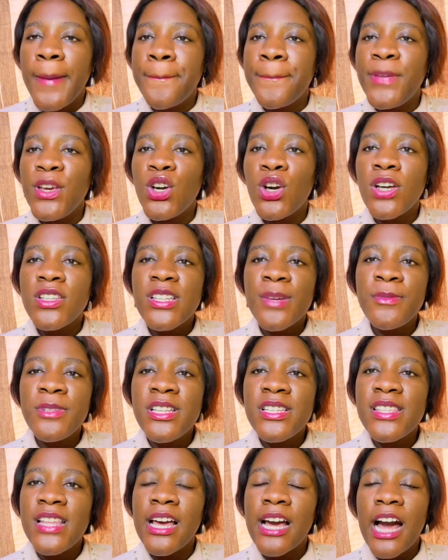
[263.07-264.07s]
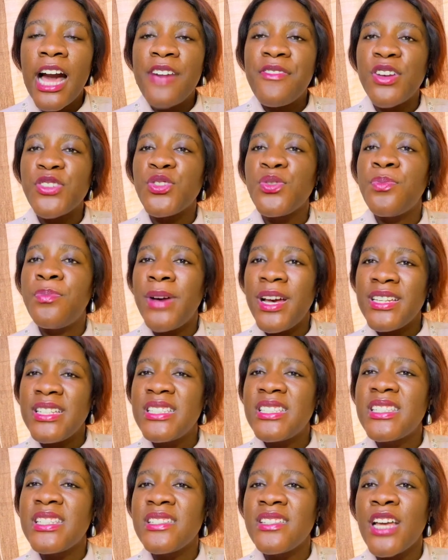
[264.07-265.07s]
Because I'm always like, if I should buy
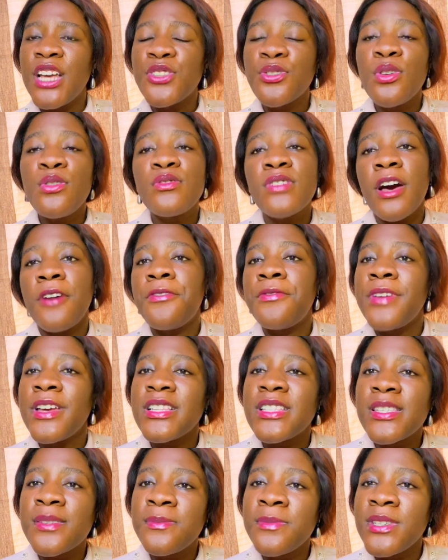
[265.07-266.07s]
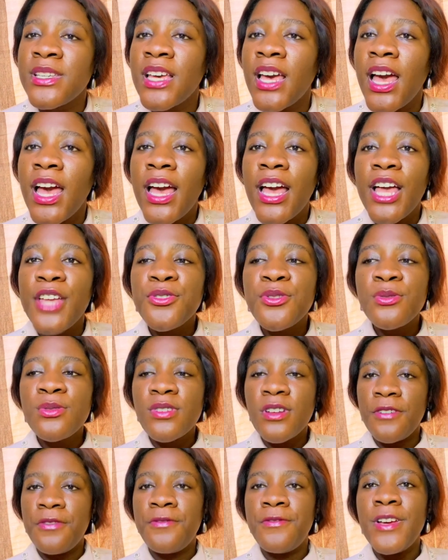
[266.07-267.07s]
this thing, it's going to affect me. It's going
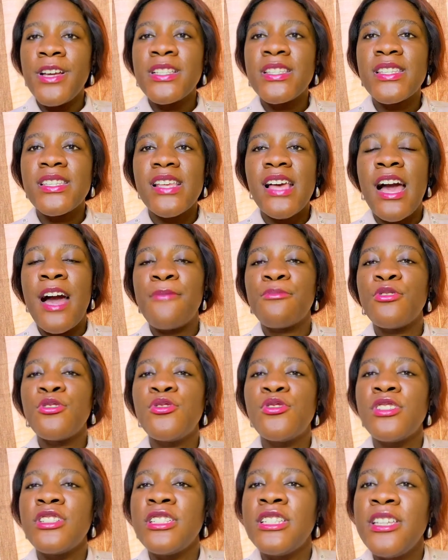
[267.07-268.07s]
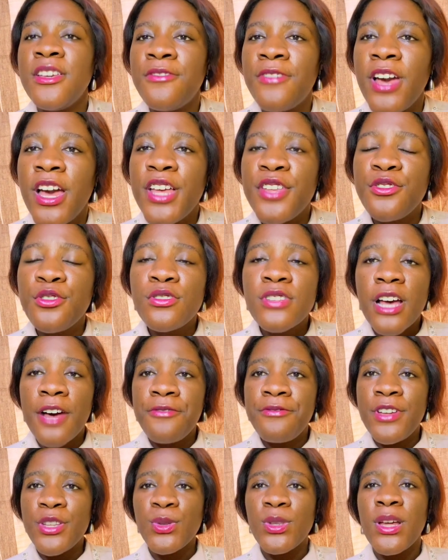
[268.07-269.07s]
to affect how I'm going to live. It's going to
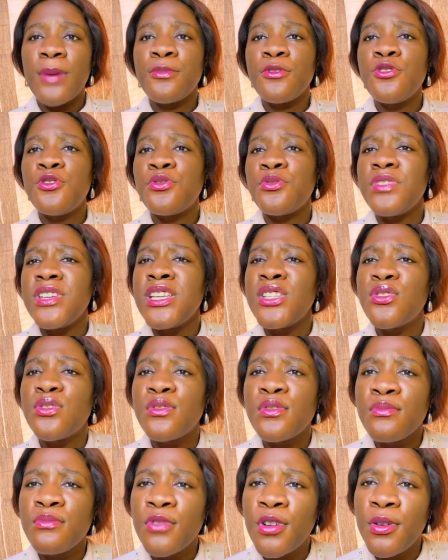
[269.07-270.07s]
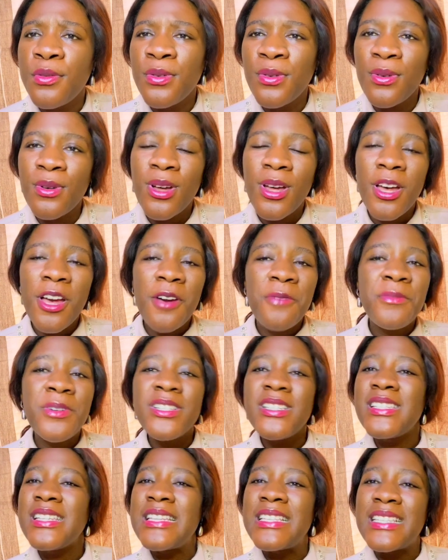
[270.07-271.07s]
affect what I'm going to eat tomorrow.
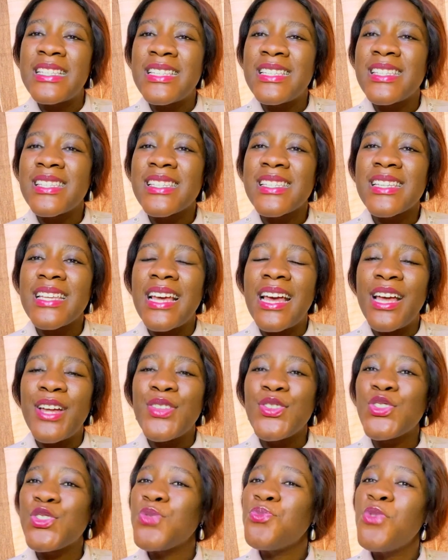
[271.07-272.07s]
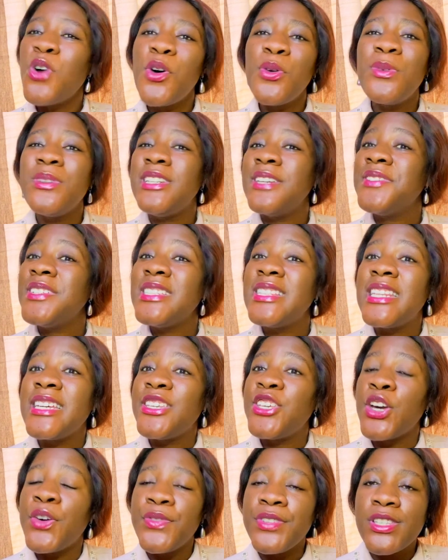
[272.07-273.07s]
But the thing is, tomorrow will definitely
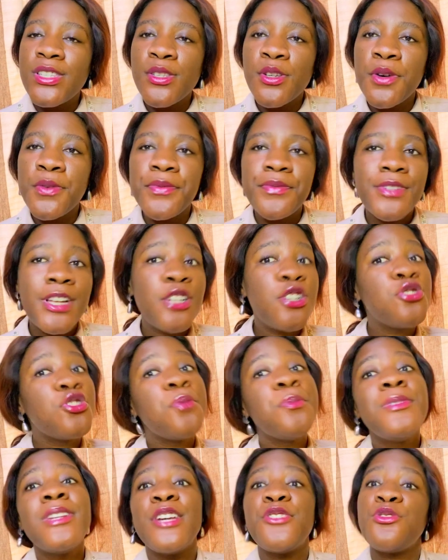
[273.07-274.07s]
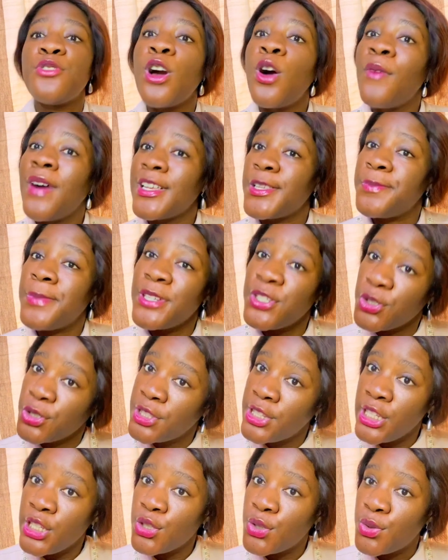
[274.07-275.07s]
take care of itself. That doesn't mean that you can overspend on
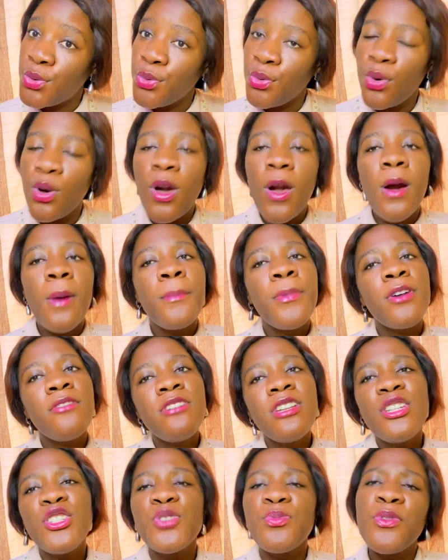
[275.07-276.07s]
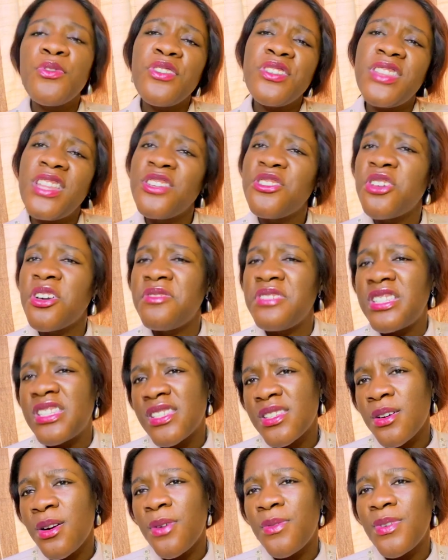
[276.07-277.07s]
things, so. But really, tomorrow will take care of
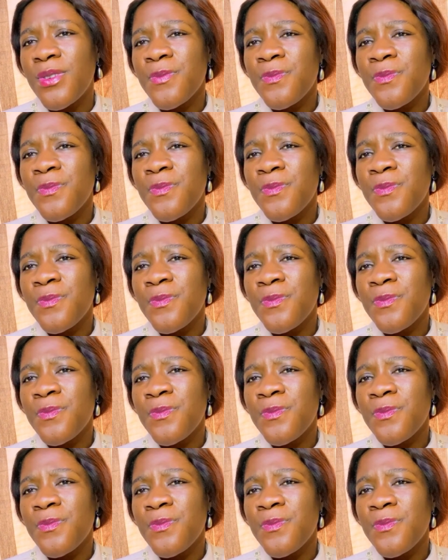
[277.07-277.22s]
itself.